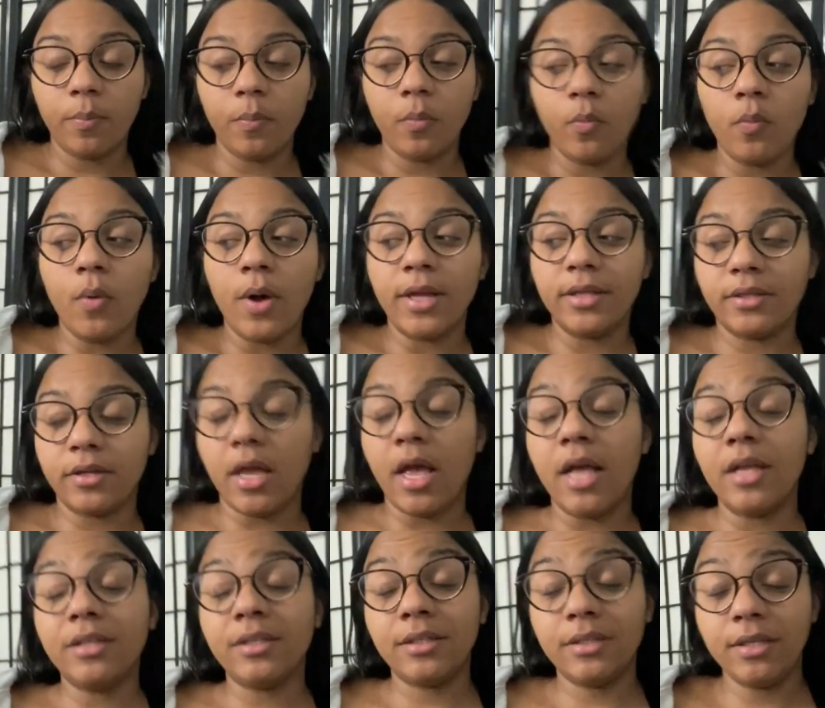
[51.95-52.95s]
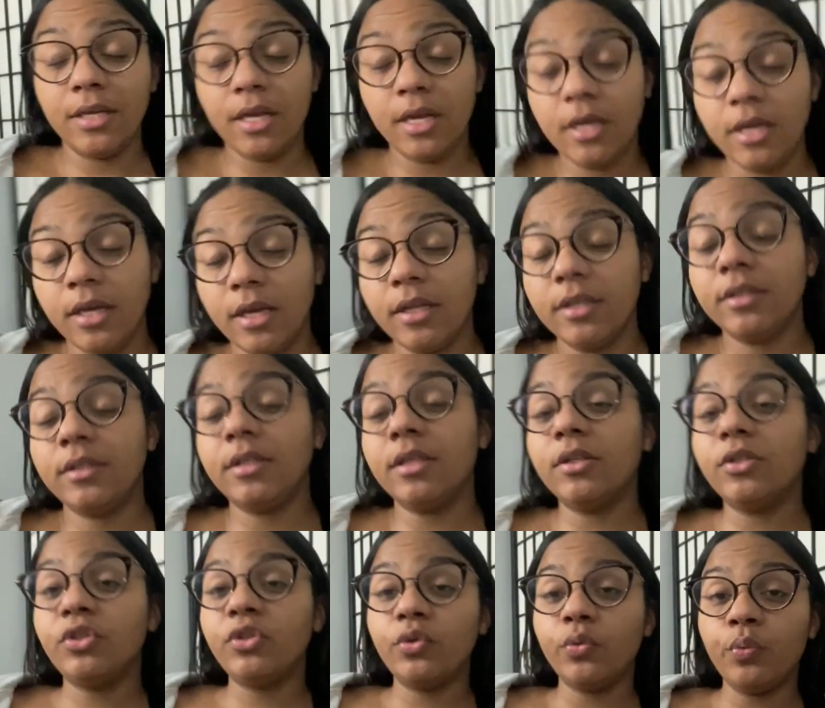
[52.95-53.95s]
was sick
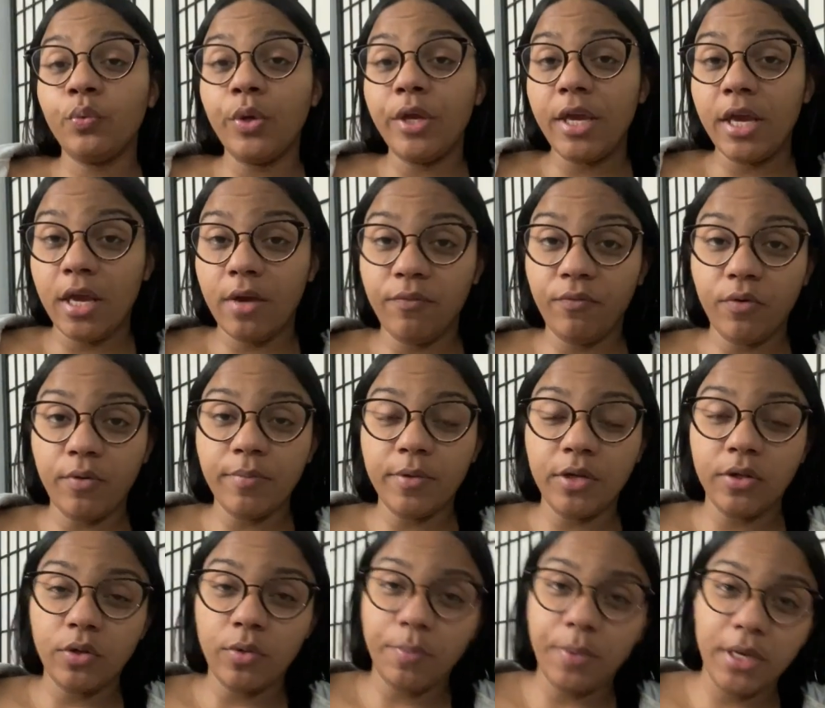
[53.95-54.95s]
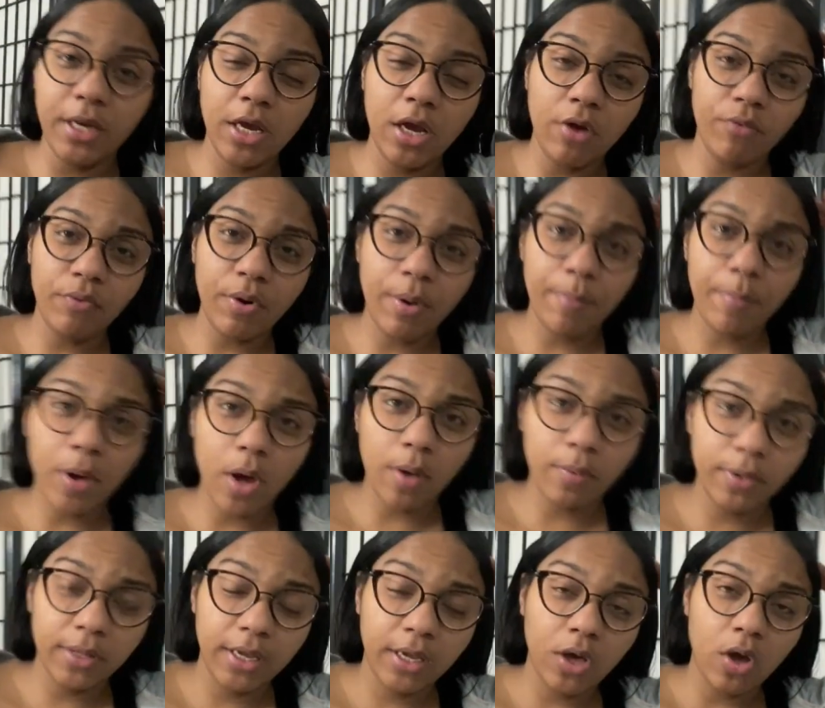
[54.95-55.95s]
since we came from the Dominican
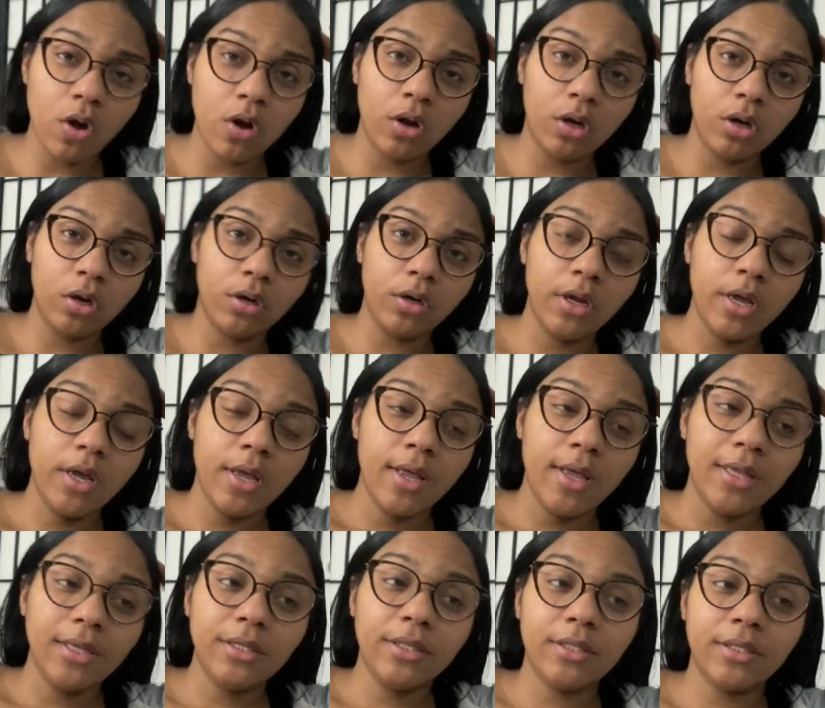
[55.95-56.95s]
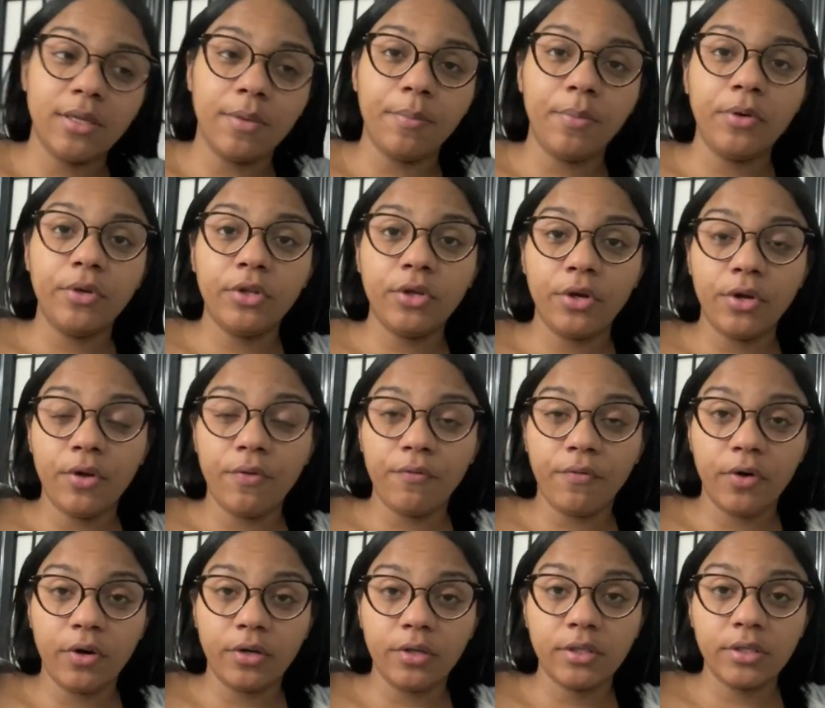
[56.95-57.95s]
Republic on December
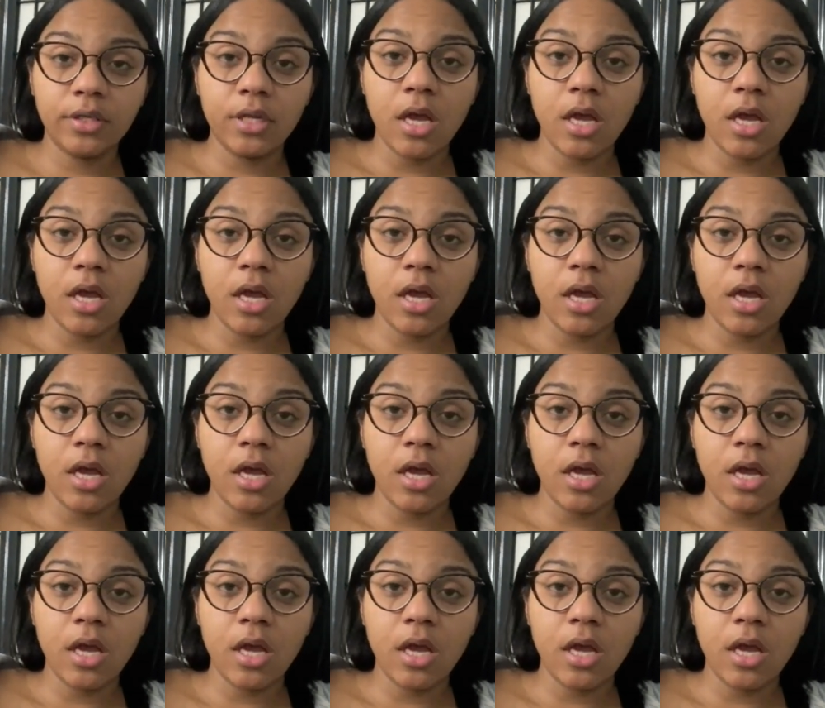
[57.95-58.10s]
31st.